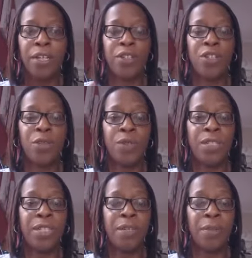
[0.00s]
so she
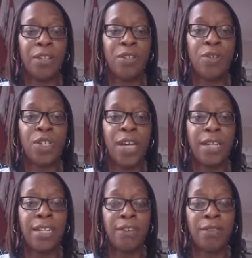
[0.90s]
wanted to make sure she
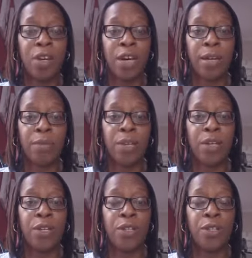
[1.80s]
had enough time
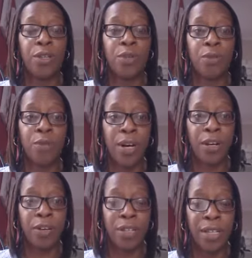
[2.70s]
to work
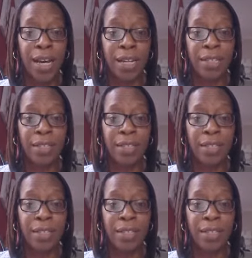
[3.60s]
on that.